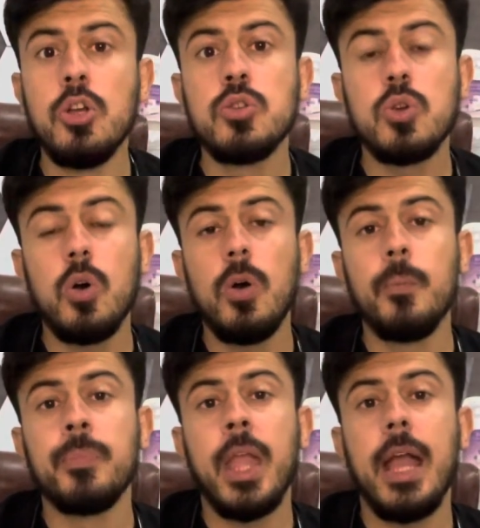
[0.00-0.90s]

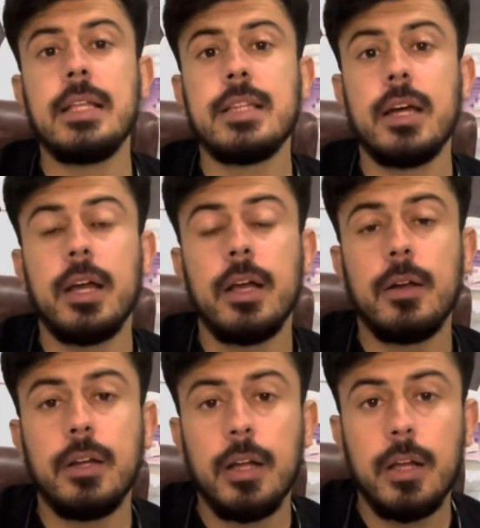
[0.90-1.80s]
So as a
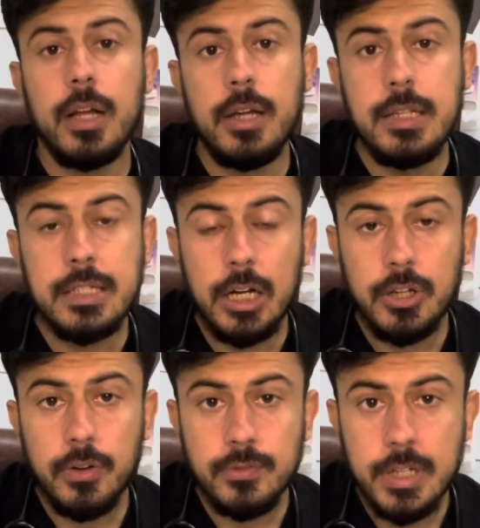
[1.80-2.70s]
result
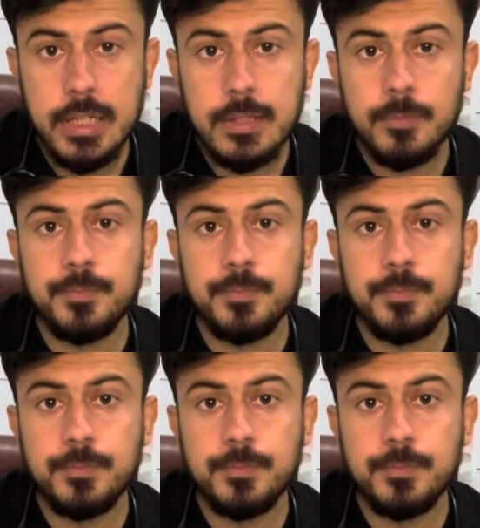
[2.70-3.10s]
of this,